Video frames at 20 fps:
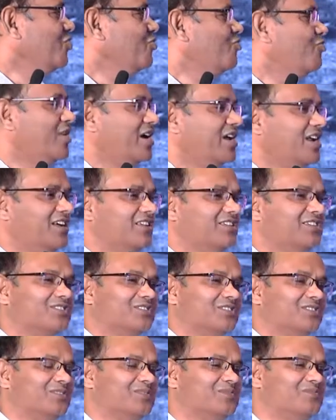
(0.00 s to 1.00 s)

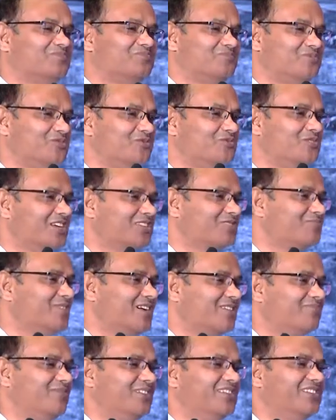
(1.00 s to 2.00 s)
whereas a few years
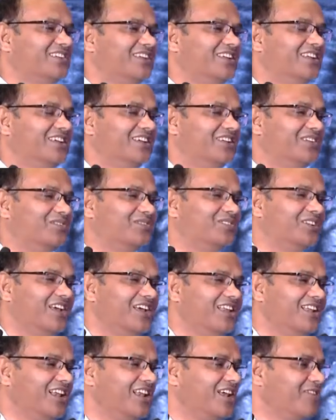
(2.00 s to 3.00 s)
back, means in
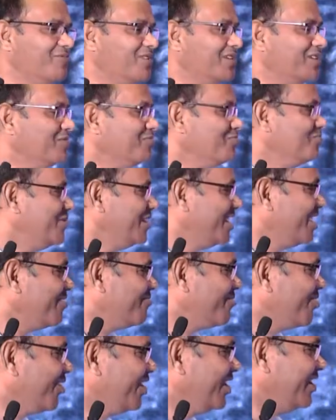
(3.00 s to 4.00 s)
10, 11, we
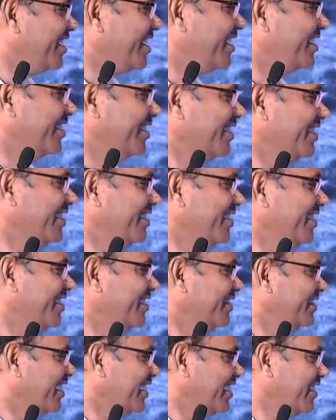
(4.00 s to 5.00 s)
have only done in
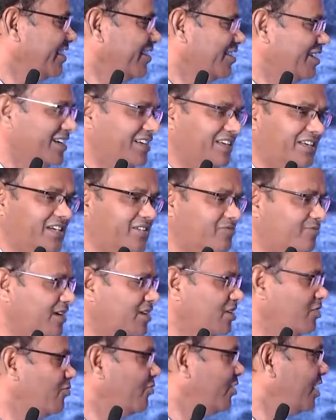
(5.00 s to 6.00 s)
10, it was
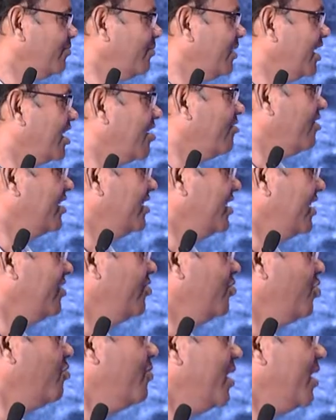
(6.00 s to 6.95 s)
a 1 megawatt and 2